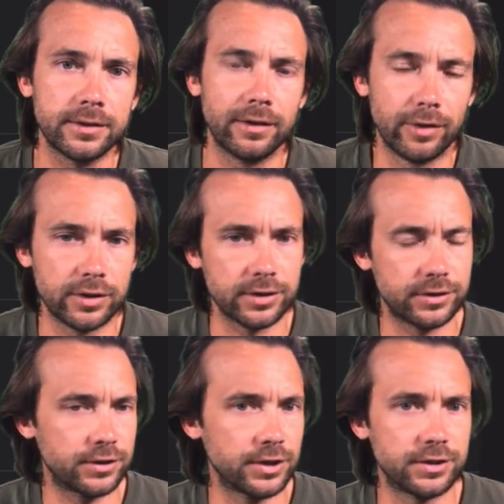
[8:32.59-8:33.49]
versus
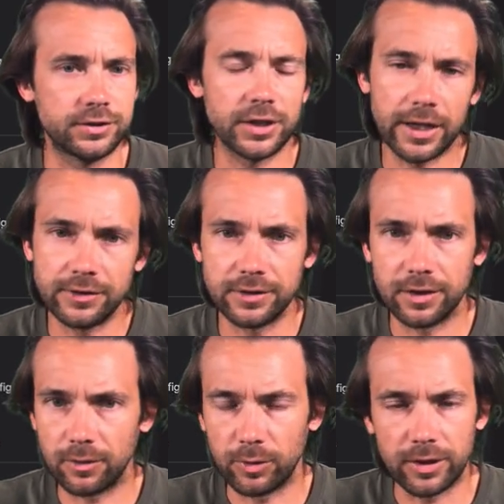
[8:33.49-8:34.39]
just changing
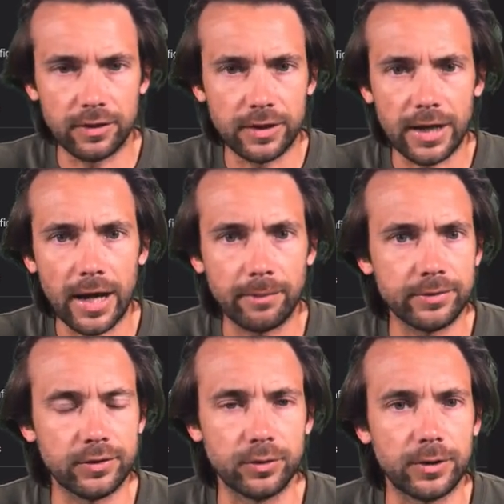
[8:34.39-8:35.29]
it within the app
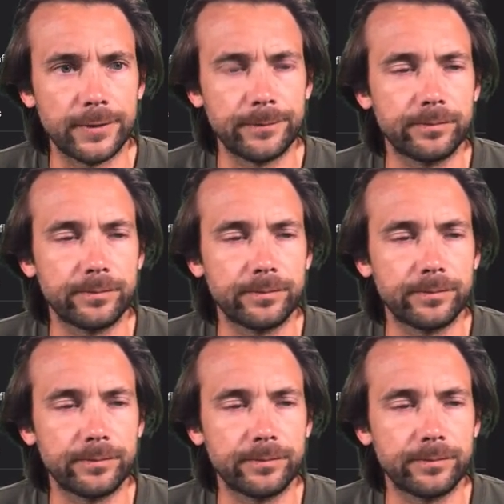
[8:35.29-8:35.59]
store.